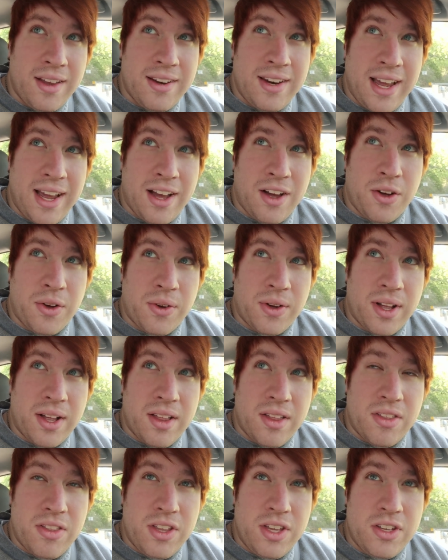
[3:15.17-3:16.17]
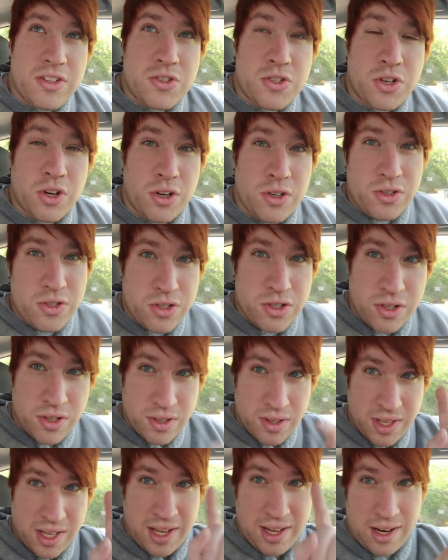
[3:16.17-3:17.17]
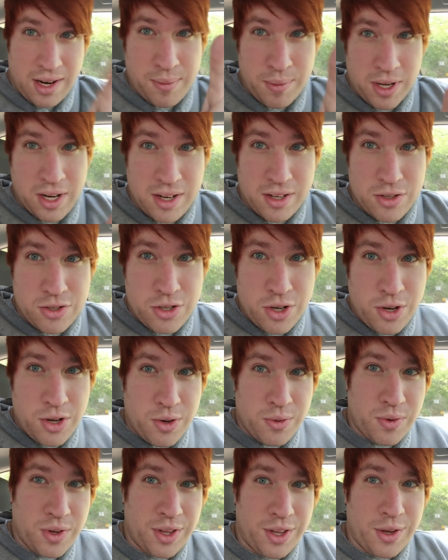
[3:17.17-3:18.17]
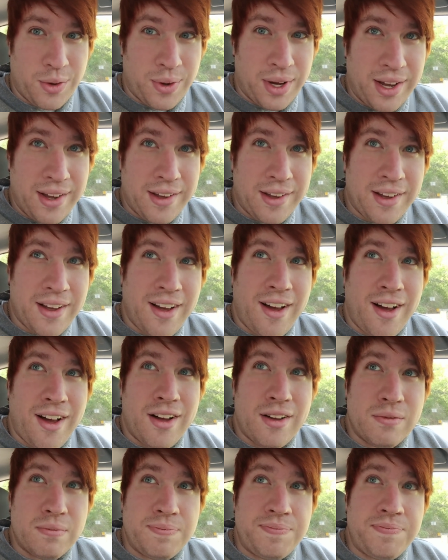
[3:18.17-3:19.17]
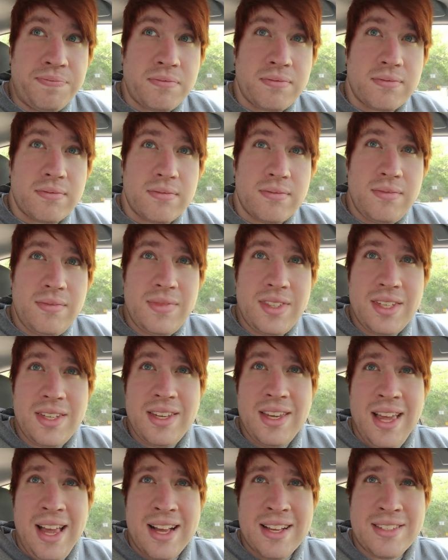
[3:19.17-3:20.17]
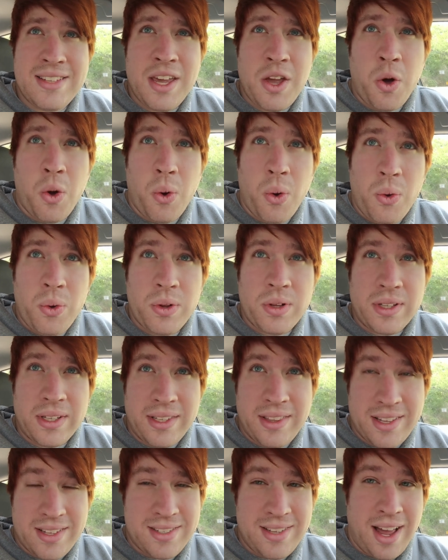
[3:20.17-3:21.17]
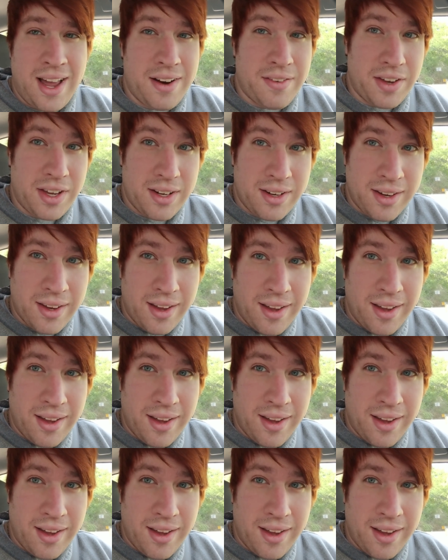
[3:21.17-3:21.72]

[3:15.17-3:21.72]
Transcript: Now, the church that I'm going to show you really quick has a hole in the side of it,